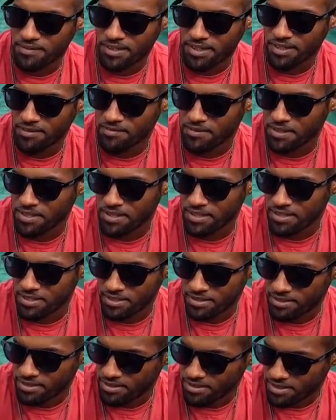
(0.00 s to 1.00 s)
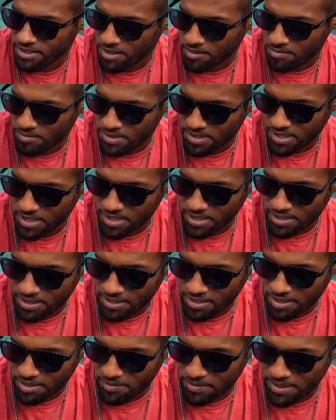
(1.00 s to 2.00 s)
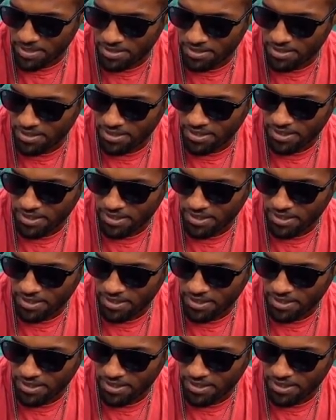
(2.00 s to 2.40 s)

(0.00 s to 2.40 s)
of doing something silly, you know what I mean,